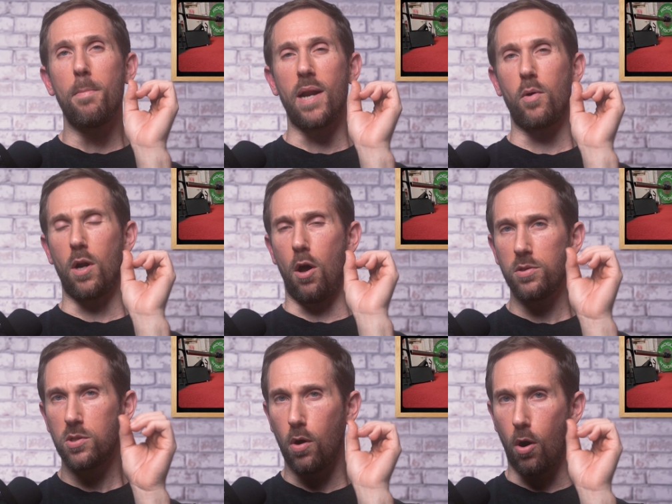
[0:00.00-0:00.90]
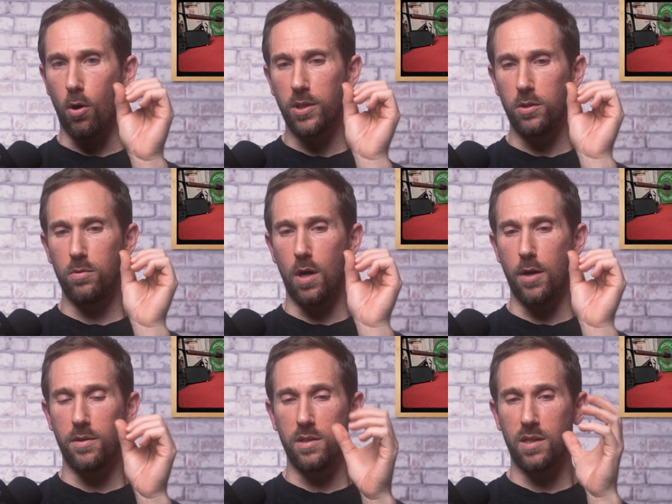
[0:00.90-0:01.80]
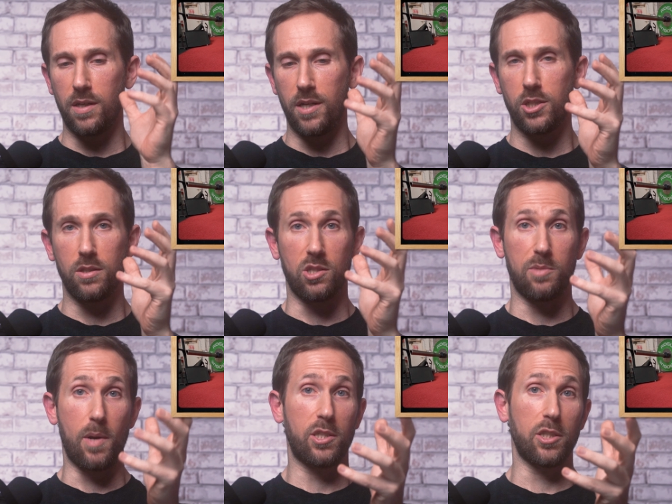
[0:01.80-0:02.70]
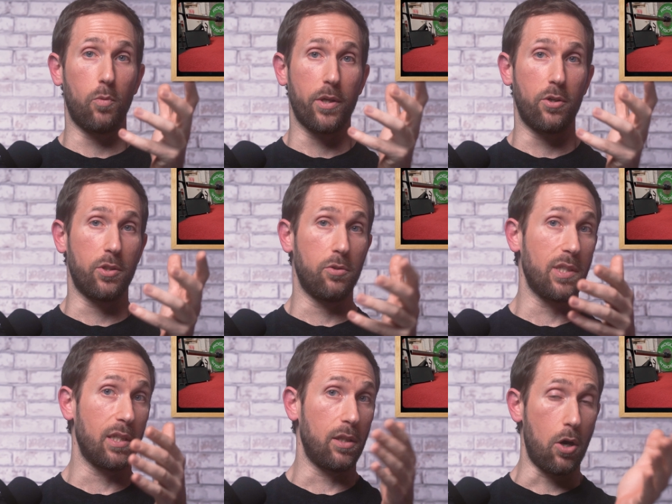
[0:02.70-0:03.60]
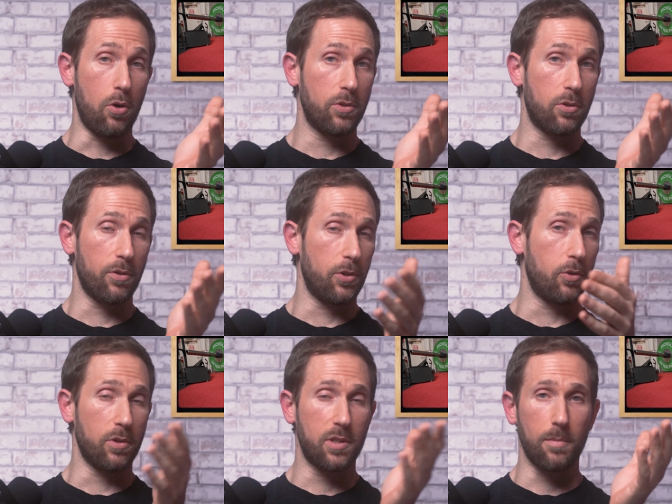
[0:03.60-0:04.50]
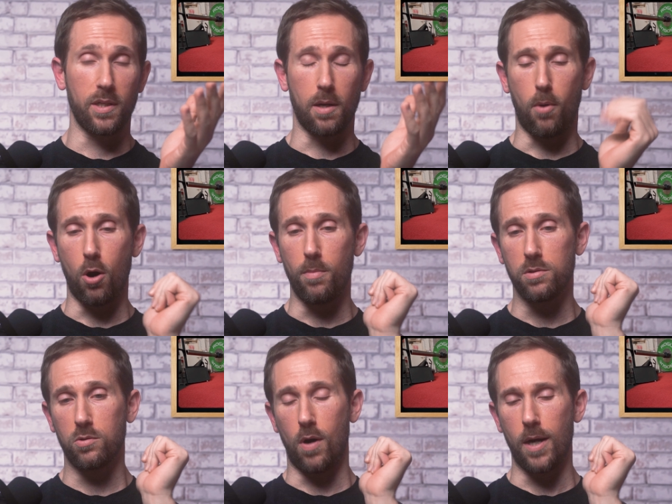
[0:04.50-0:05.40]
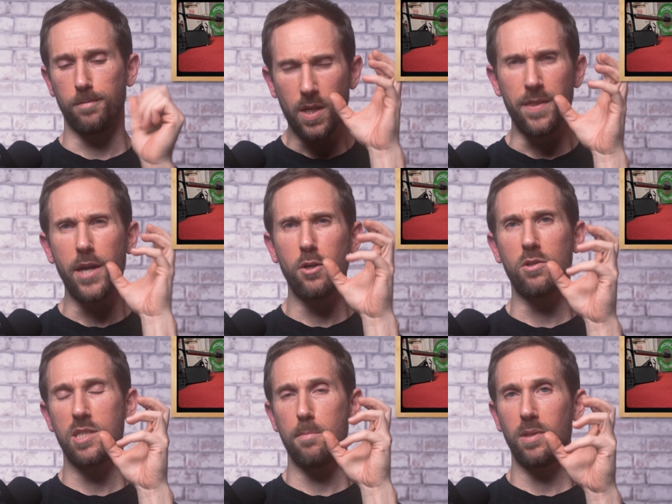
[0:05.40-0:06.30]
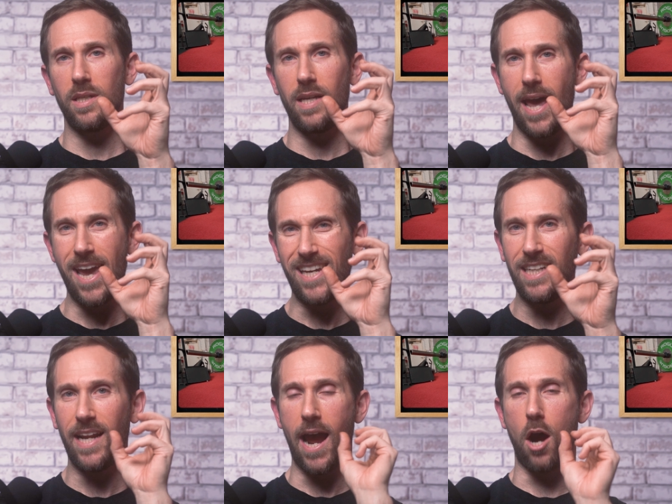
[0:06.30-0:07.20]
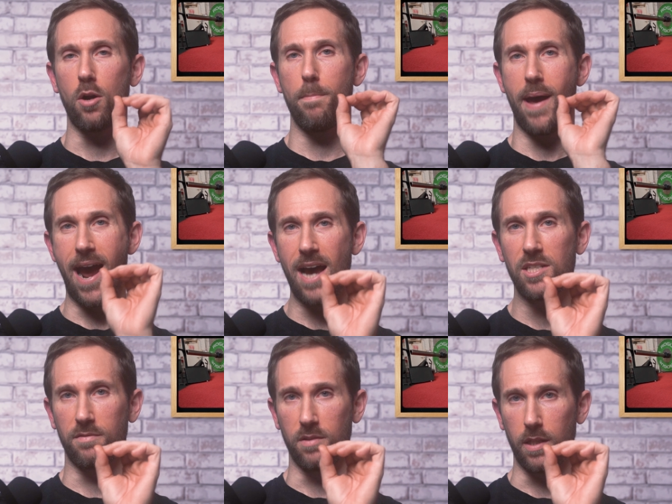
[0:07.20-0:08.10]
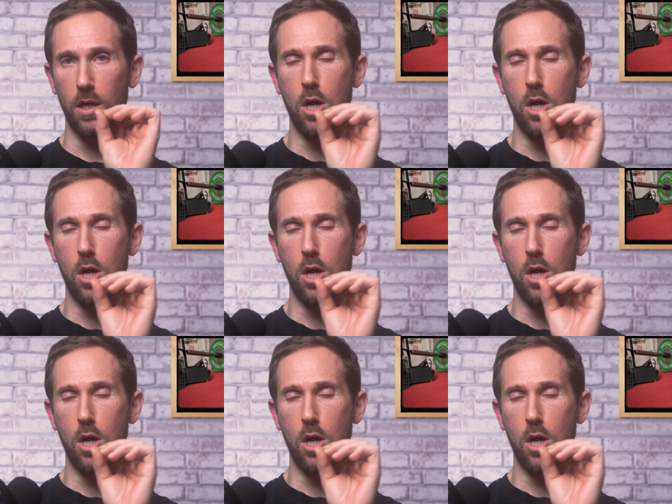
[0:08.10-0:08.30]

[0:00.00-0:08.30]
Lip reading: But I would also argue under these conditions, especially when you're using loads or you're doing something like a barbell squat, that you're simply hanging out passively